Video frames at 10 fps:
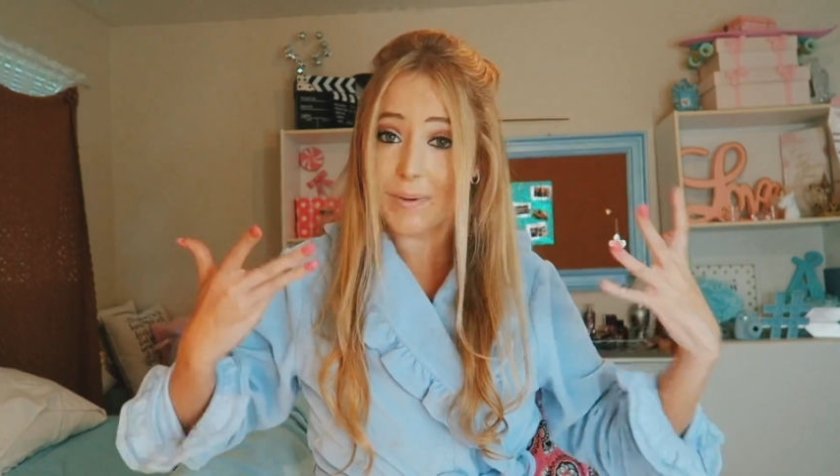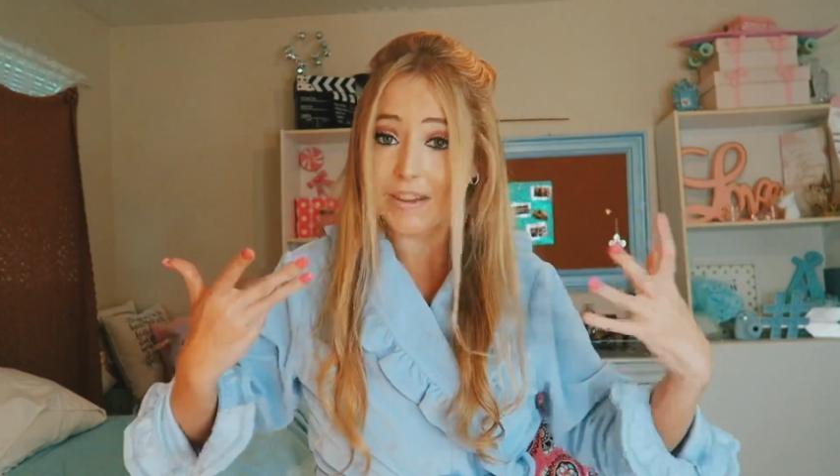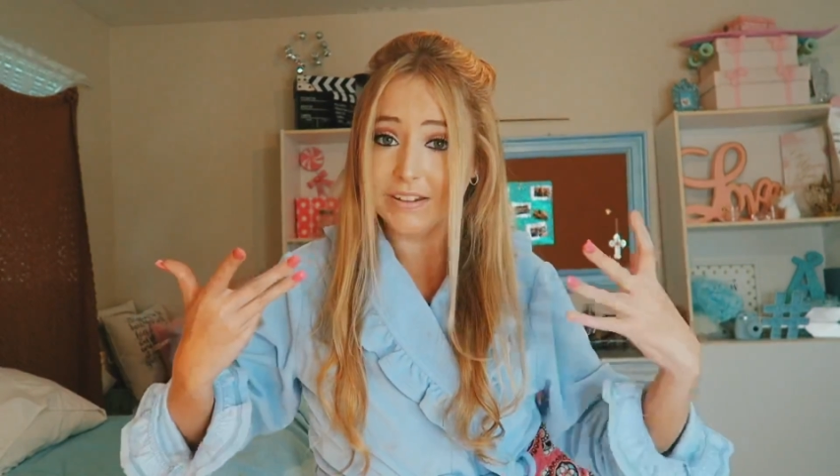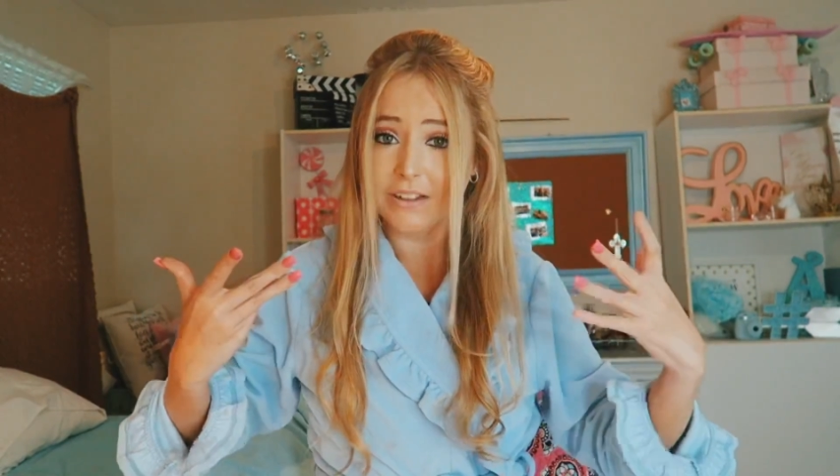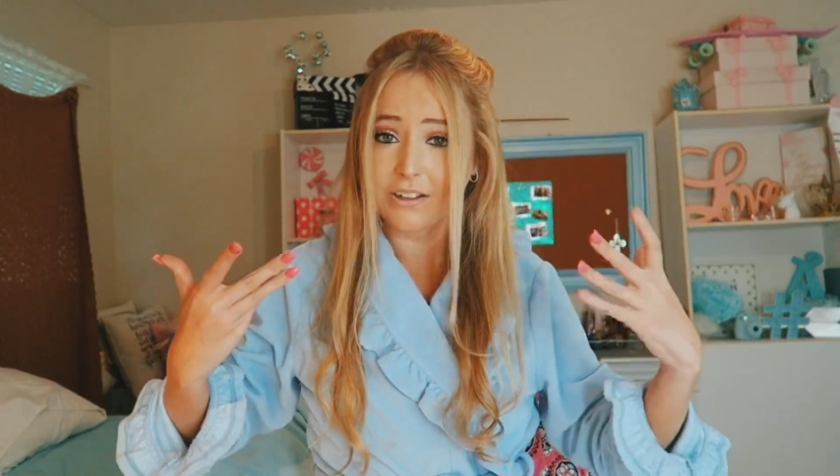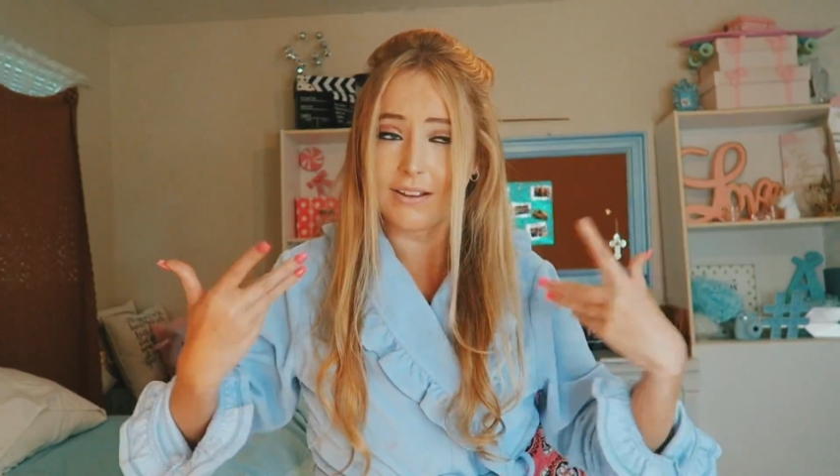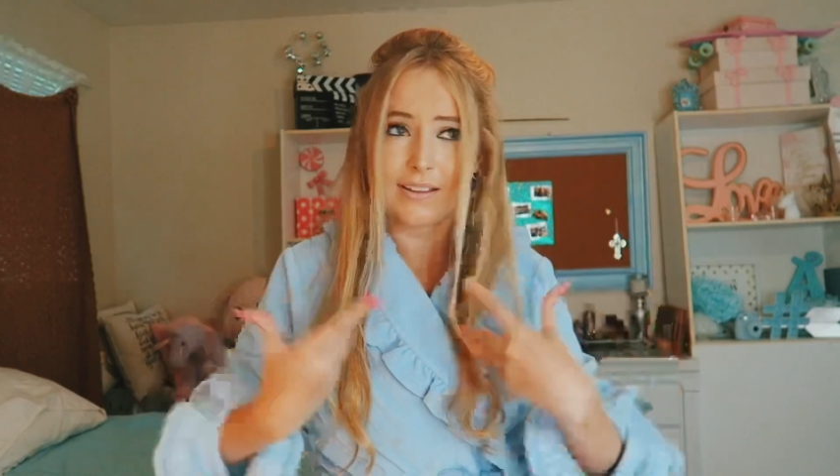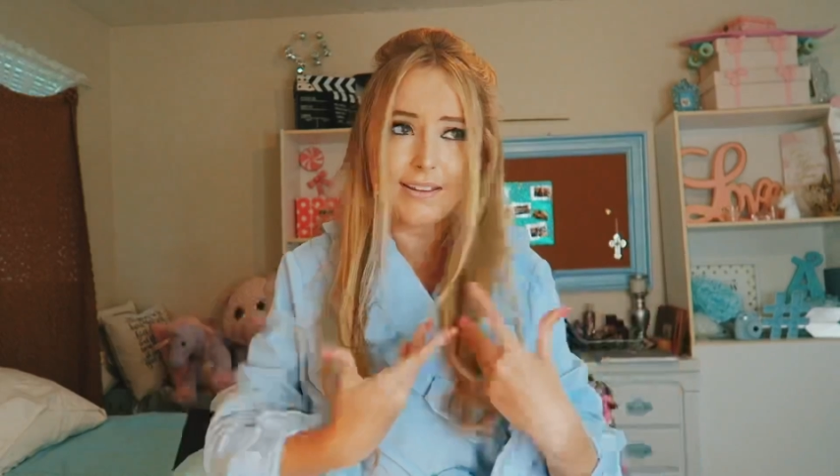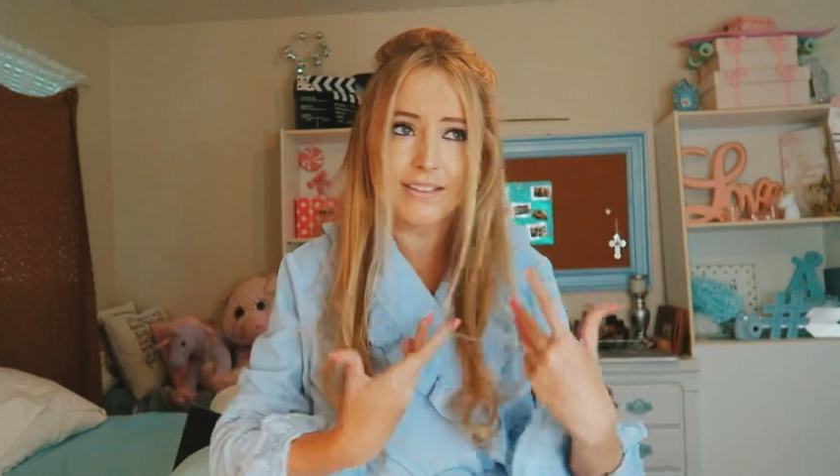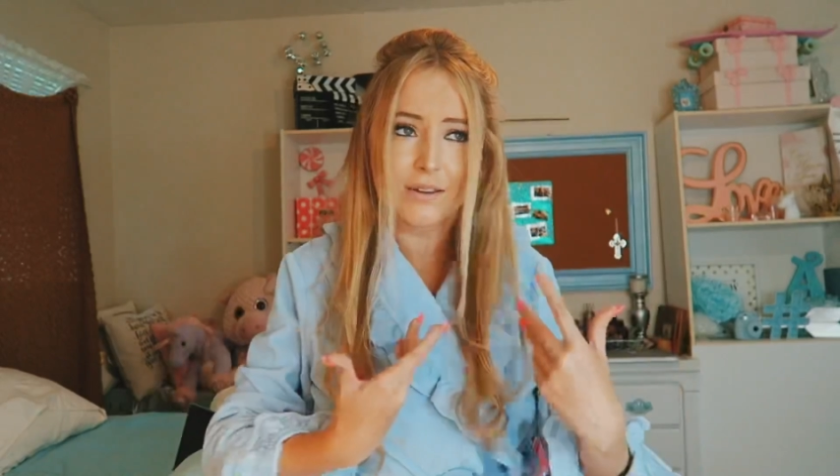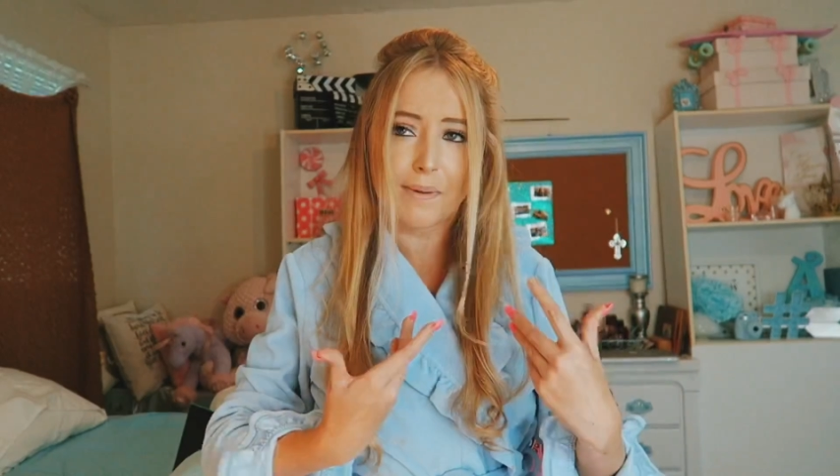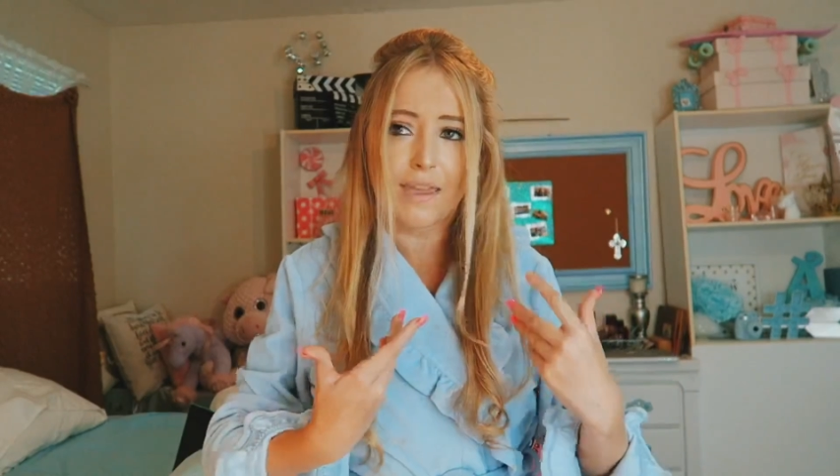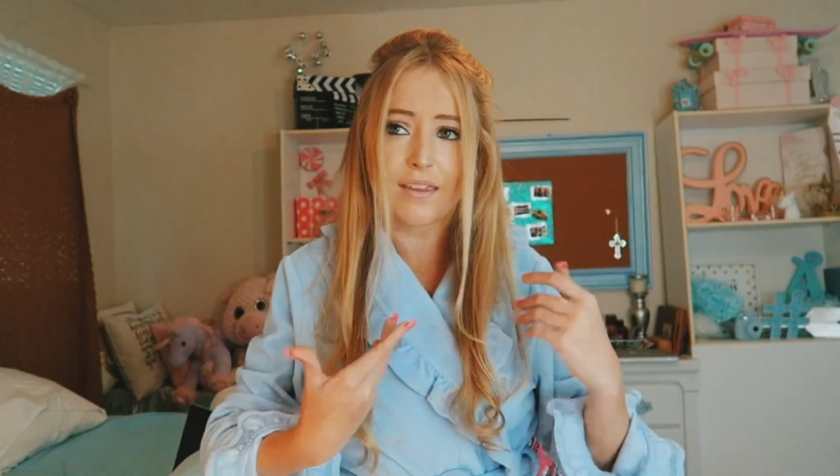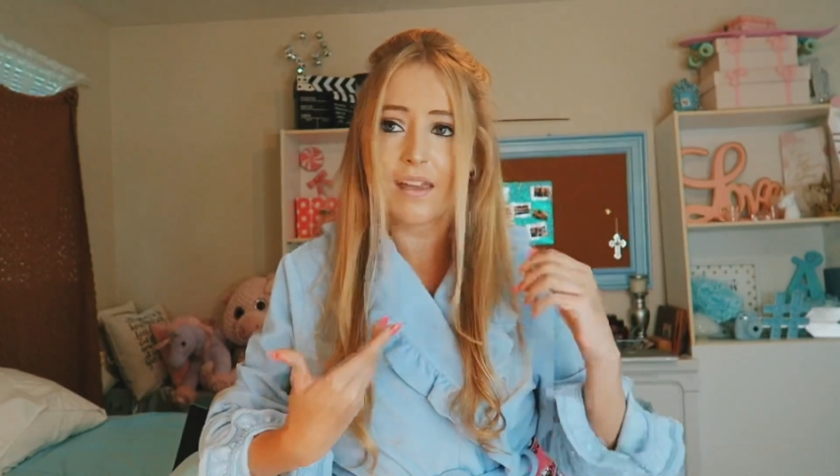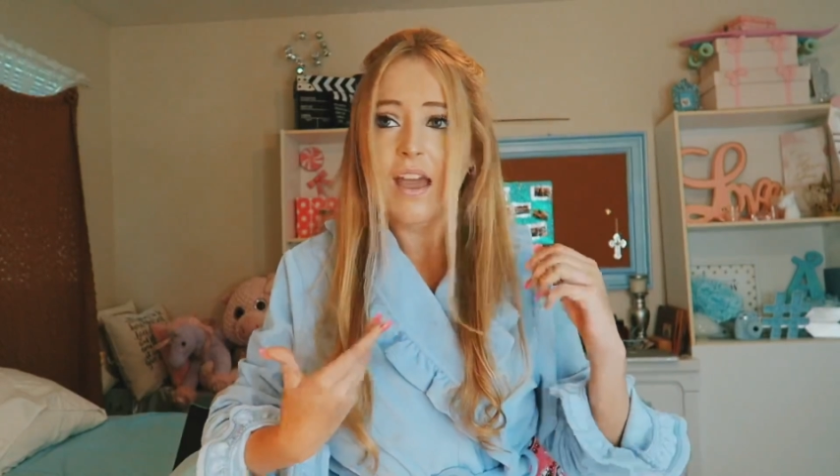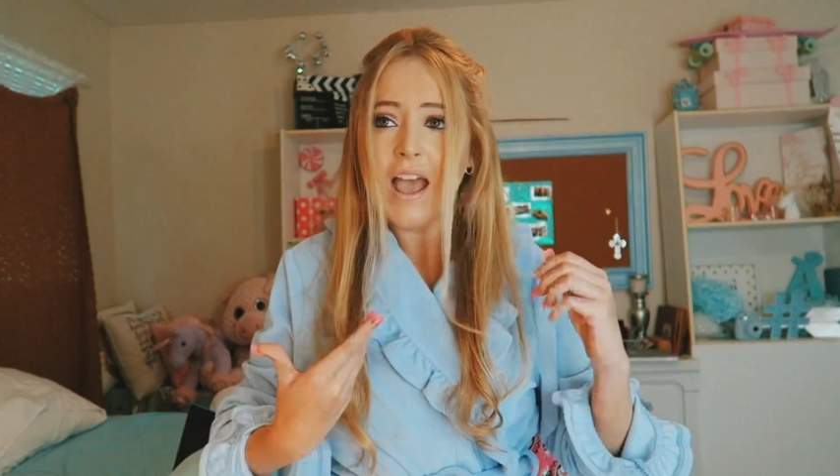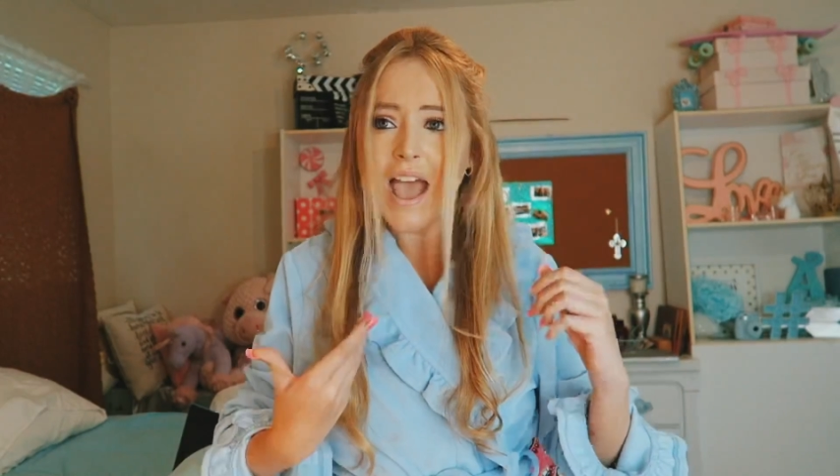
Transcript: big deal, at least to me.